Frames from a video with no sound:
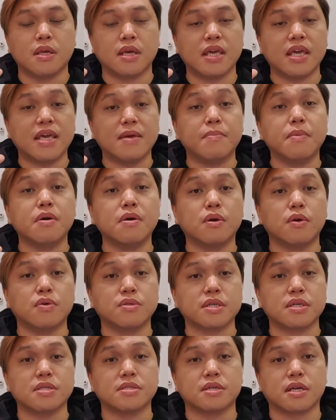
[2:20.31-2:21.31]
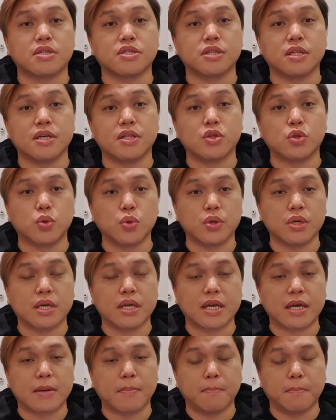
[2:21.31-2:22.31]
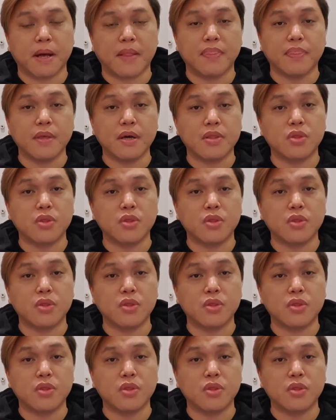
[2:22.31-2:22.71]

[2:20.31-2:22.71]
email hosting is actually to bundle